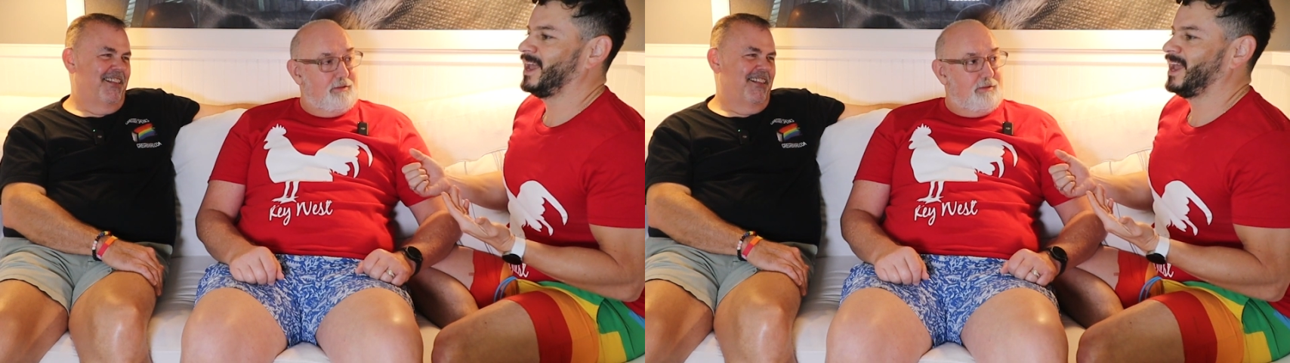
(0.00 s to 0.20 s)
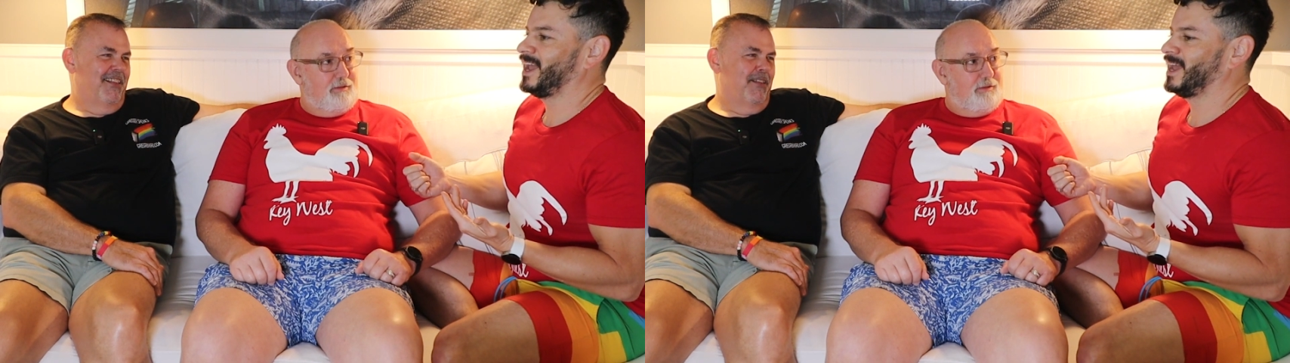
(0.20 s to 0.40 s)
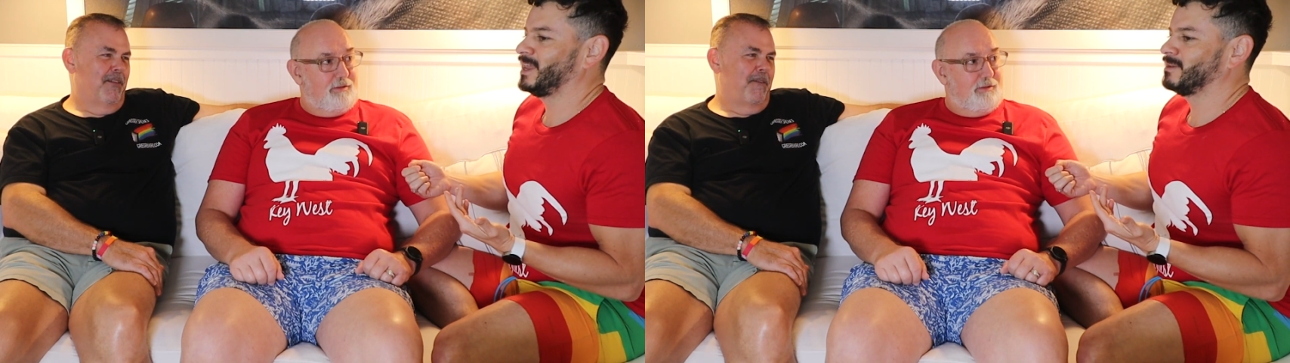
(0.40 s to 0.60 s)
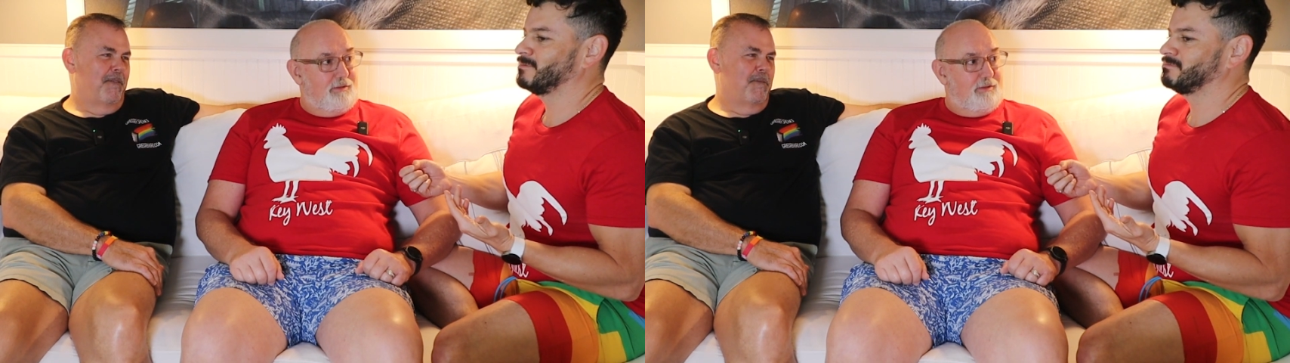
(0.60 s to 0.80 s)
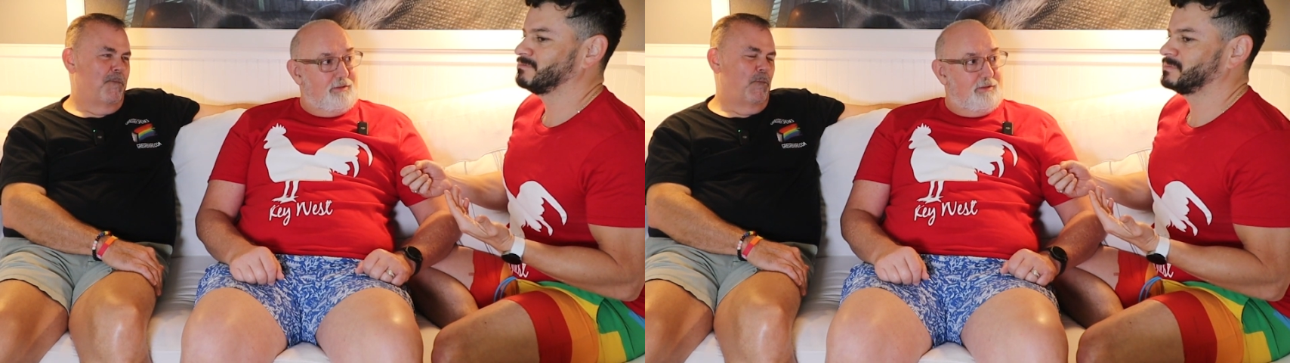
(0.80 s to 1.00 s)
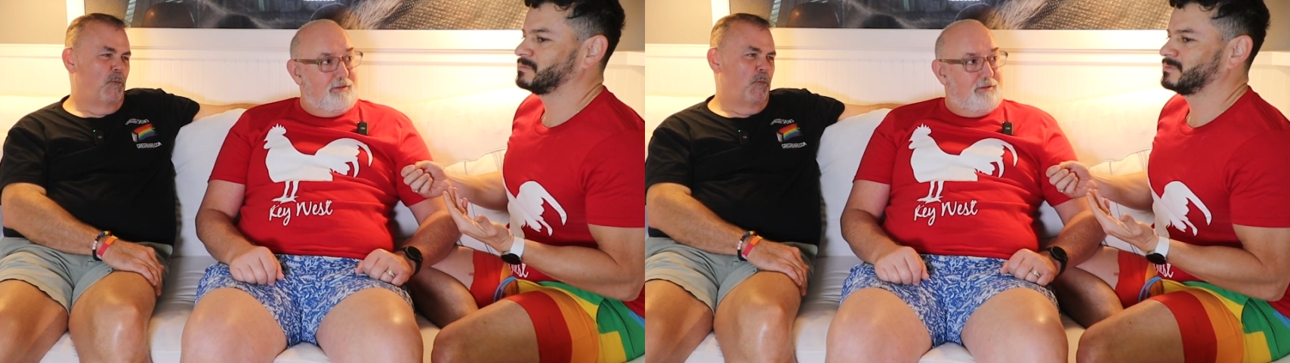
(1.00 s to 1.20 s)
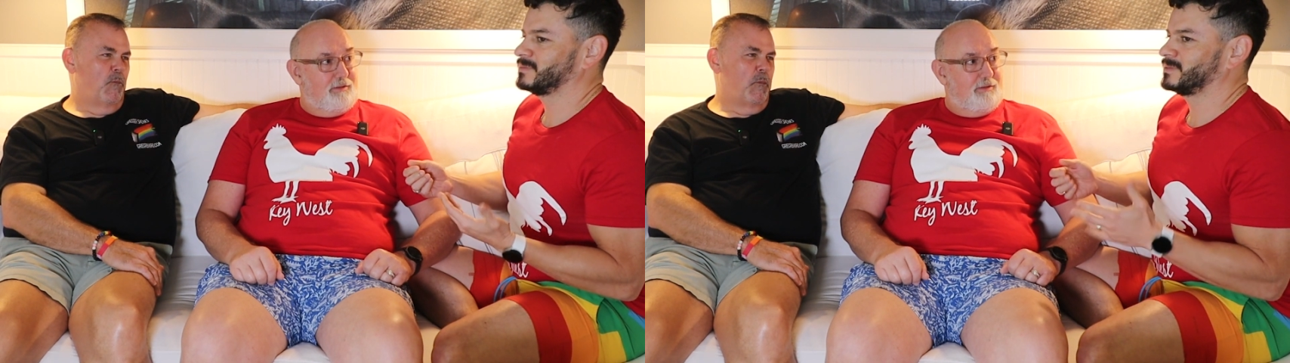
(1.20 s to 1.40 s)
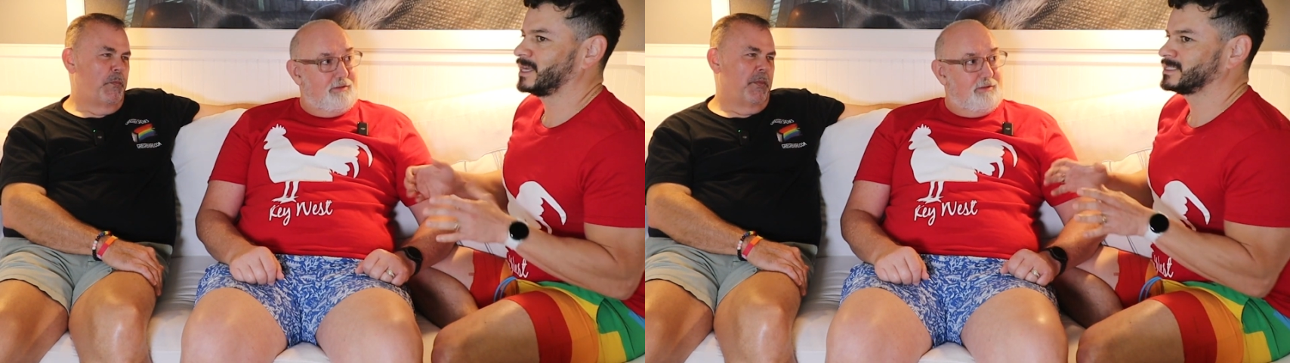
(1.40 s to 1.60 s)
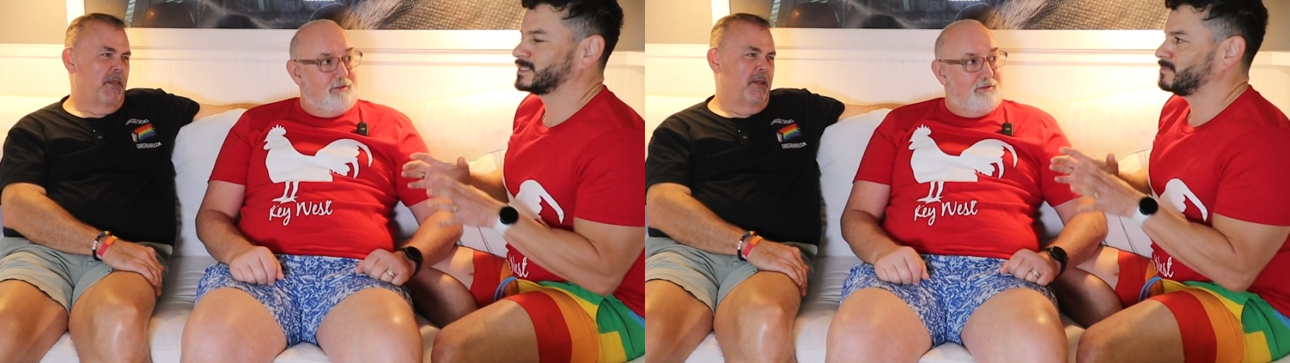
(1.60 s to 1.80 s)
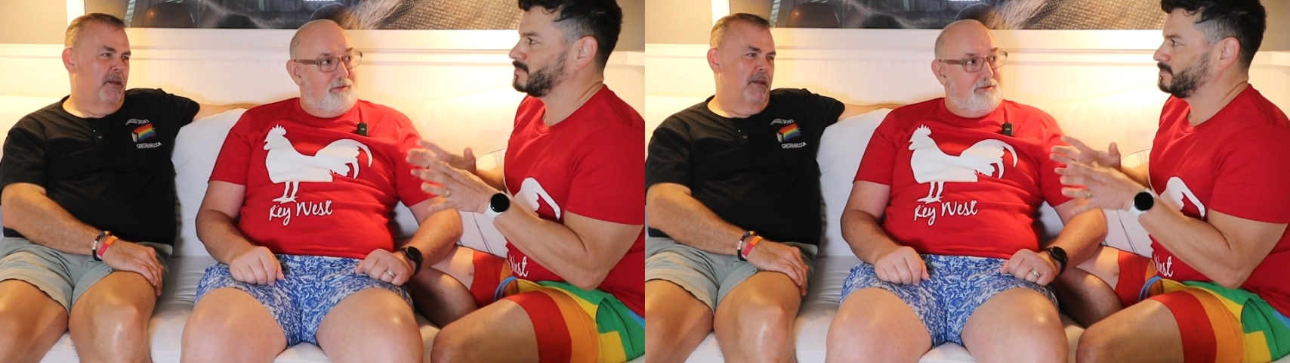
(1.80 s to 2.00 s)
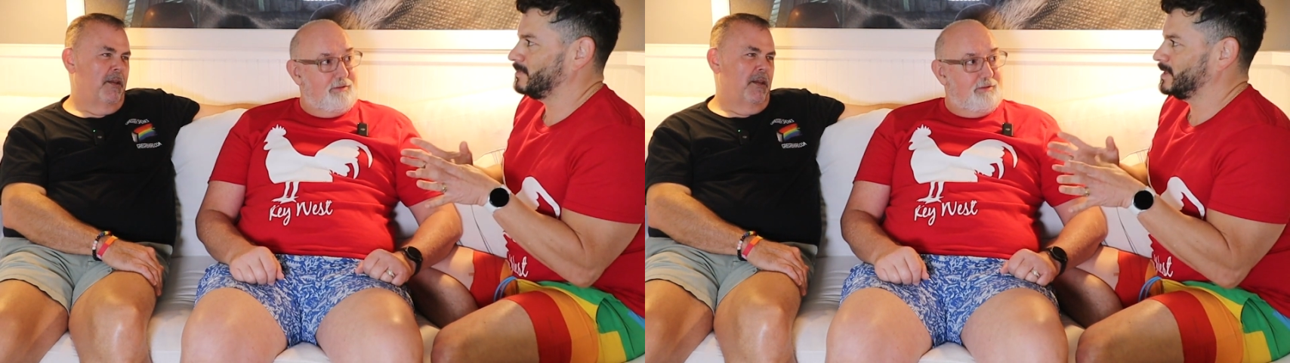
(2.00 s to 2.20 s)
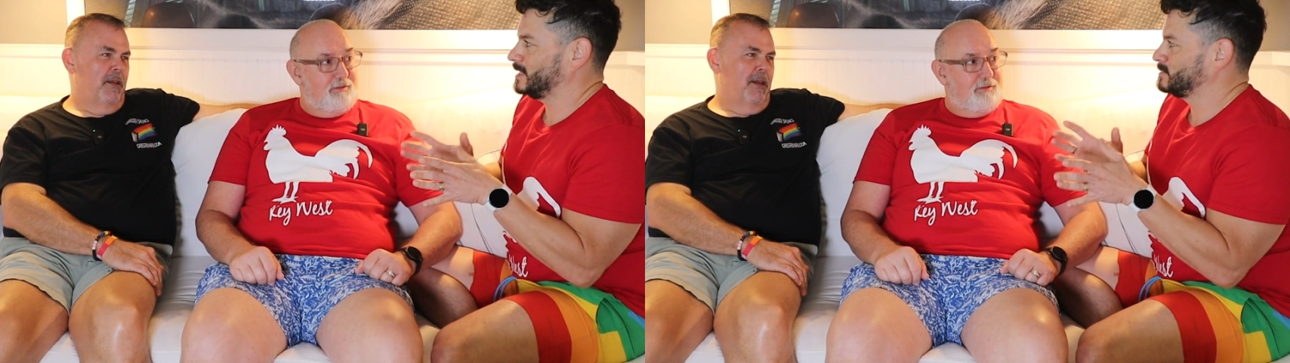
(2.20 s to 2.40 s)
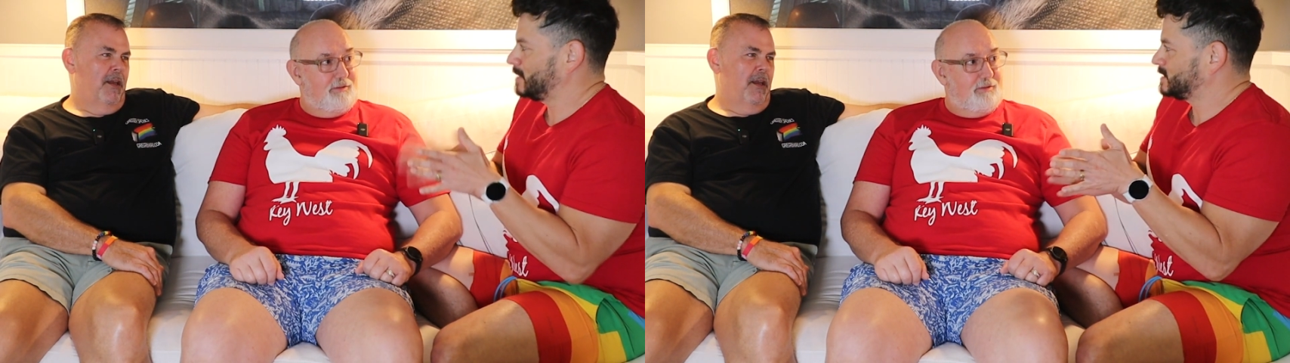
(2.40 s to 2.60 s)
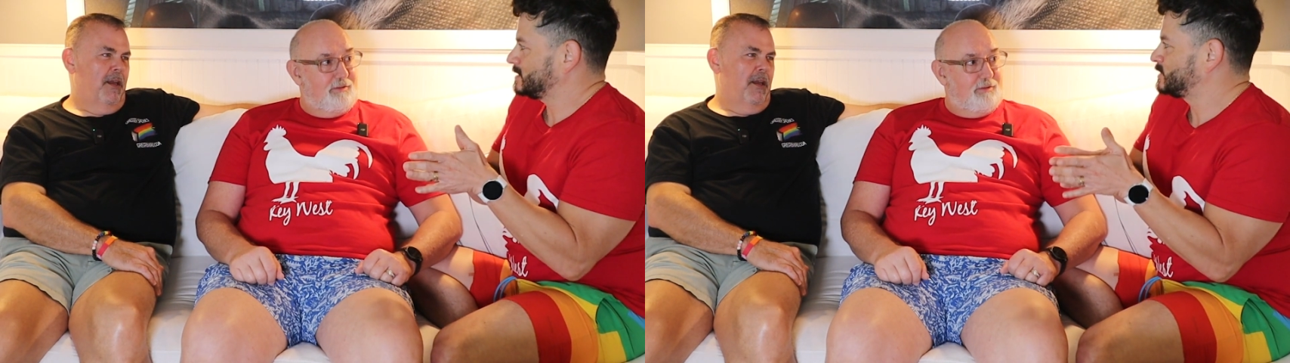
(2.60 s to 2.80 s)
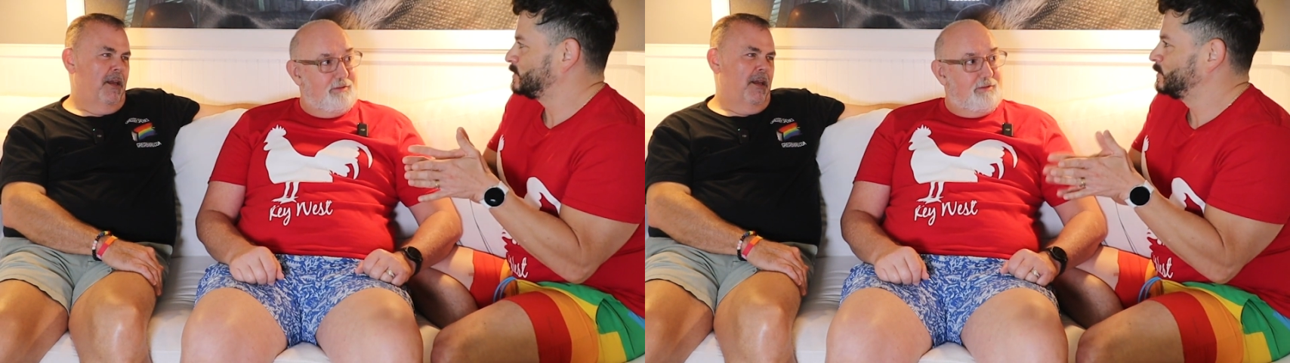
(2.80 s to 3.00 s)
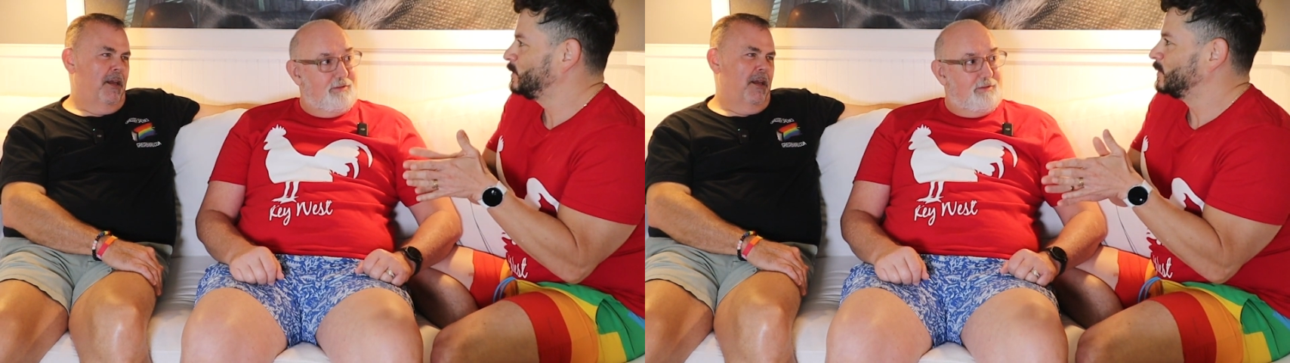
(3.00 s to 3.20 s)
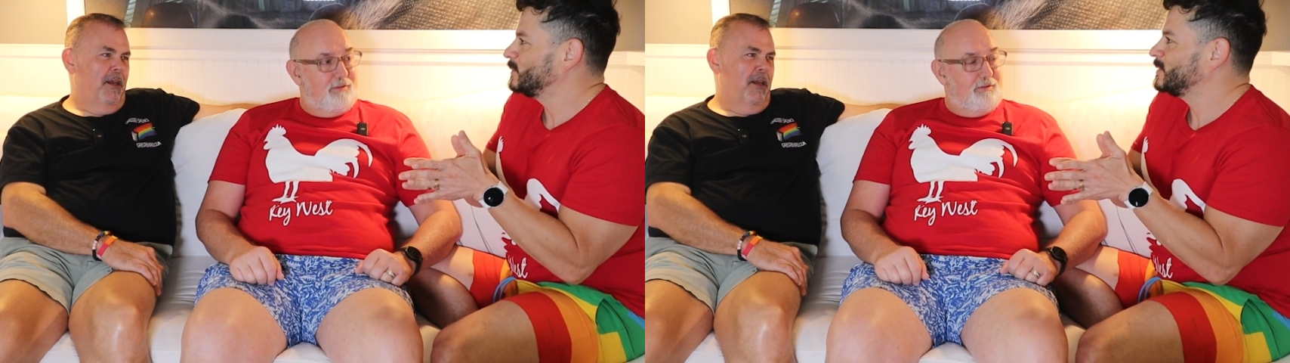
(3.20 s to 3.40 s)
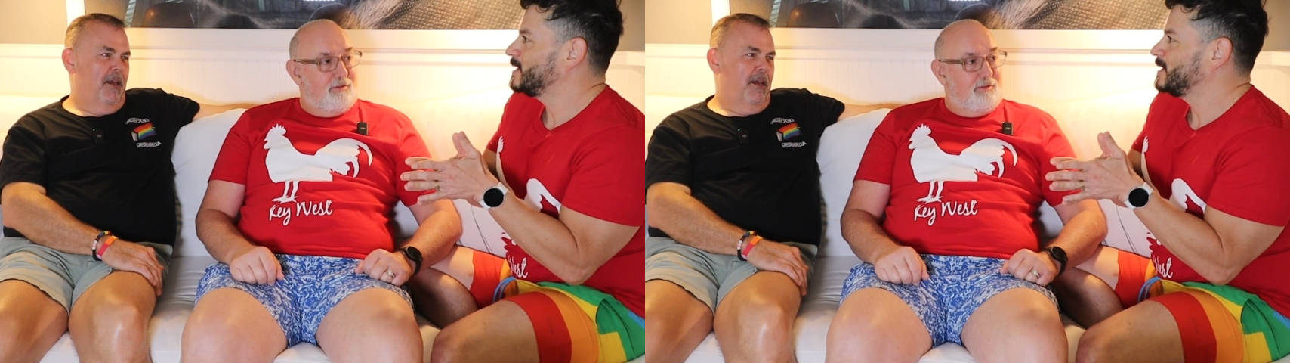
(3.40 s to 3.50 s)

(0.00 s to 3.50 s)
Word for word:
Speaker 1: and that's as, as much as you do.